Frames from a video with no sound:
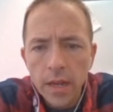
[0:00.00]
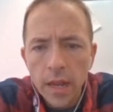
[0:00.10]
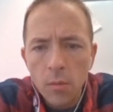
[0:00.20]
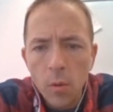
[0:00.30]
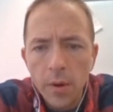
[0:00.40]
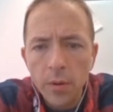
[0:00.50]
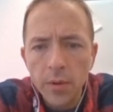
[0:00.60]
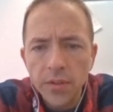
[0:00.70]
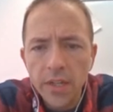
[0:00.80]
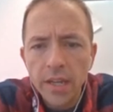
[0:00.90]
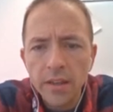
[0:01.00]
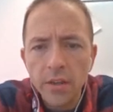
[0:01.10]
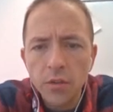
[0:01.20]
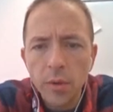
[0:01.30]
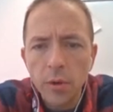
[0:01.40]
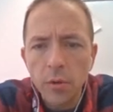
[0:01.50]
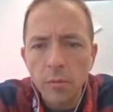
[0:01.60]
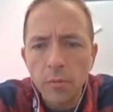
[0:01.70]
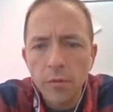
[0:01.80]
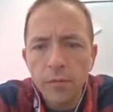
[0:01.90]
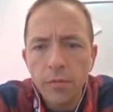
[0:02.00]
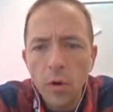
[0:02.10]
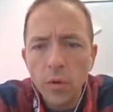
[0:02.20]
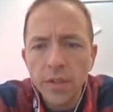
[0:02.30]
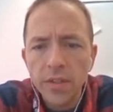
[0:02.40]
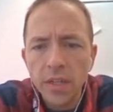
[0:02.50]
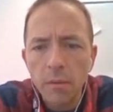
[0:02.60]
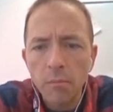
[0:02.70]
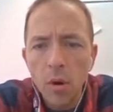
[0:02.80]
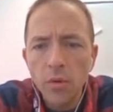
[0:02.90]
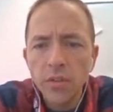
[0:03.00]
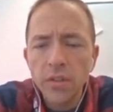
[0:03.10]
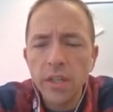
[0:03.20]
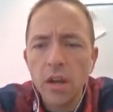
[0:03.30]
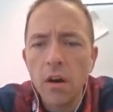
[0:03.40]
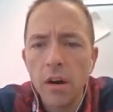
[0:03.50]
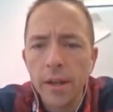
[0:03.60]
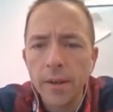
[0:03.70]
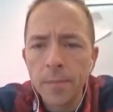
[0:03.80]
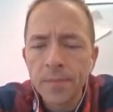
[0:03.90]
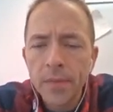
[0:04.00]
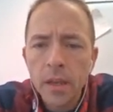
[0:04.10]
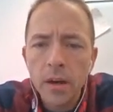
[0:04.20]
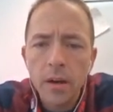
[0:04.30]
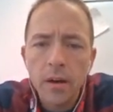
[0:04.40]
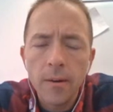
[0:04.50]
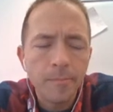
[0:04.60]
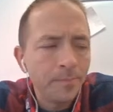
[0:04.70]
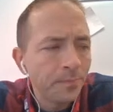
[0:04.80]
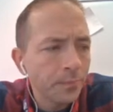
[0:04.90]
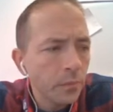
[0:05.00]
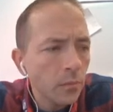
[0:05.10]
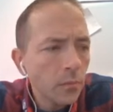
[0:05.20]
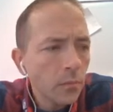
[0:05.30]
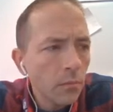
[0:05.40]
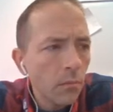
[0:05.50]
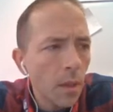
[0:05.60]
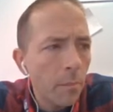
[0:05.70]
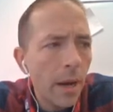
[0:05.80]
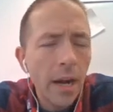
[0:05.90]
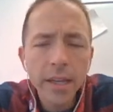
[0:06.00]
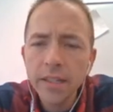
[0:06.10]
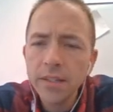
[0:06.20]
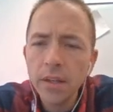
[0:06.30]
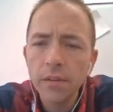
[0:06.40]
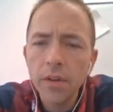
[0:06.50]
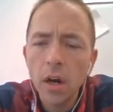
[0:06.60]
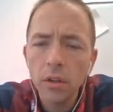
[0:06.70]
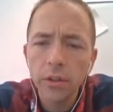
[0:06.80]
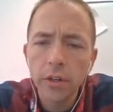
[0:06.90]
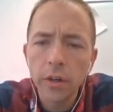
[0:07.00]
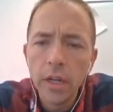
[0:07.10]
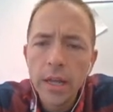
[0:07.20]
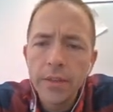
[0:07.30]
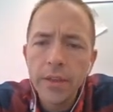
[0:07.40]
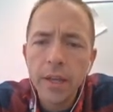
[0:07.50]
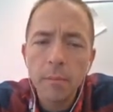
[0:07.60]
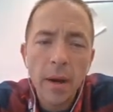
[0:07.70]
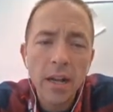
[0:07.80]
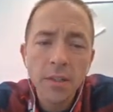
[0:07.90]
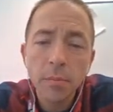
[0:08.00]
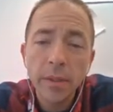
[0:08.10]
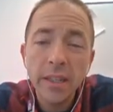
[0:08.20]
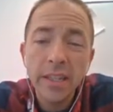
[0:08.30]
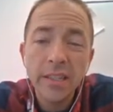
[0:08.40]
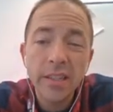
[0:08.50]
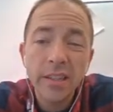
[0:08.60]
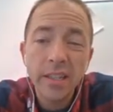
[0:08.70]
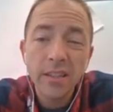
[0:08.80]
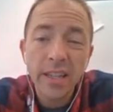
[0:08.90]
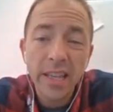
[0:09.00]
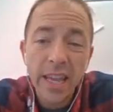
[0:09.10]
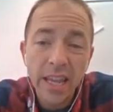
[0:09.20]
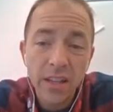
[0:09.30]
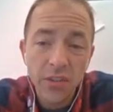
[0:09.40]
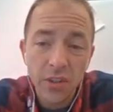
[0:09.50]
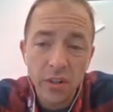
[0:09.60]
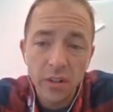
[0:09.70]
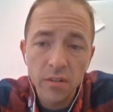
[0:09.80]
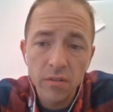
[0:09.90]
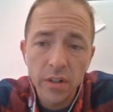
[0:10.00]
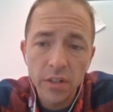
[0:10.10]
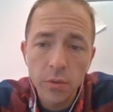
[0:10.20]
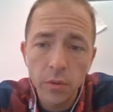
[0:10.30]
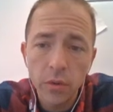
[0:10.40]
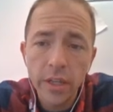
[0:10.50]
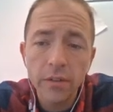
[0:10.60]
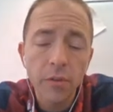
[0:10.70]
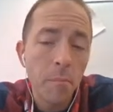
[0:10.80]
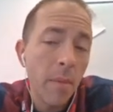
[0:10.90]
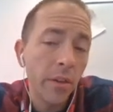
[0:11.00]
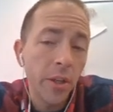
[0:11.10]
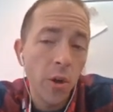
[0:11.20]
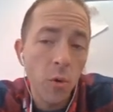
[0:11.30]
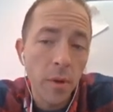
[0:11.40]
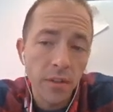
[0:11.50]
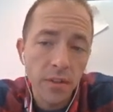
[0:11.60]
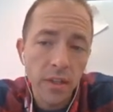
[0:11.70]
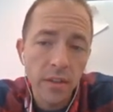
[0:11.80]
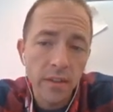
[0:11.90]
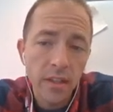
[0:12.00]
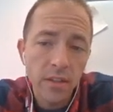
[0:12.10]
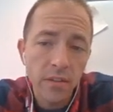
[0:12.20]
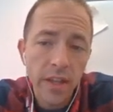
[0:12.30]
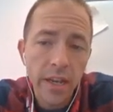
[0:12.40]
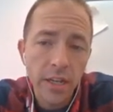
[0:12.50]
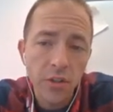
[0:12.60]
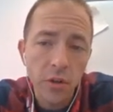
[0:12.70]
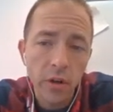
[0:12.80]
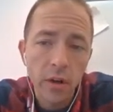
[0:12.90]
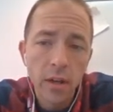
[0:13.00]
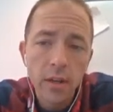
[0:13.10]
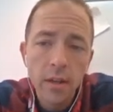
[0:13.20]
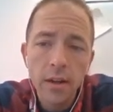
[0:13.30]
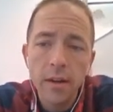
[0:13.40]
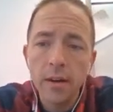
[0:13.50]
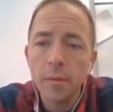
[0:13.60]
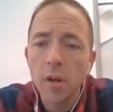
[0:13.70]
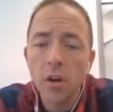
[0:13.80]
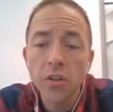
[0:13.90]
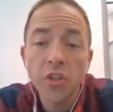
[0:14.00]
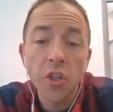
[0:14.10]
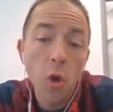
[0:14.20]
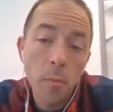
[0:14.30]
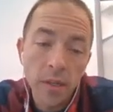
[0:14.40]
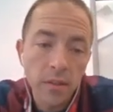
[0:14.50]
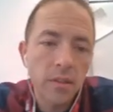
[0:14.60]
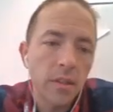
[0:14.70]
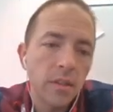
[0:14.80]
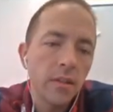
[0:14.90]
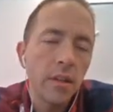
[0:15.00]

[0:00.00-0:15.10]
And when we were saying this, we were focusing mostly on pockets of color that could possibly lead to things like cancer, right? So we're looking for melanomas and things of that nature. Carcinomas is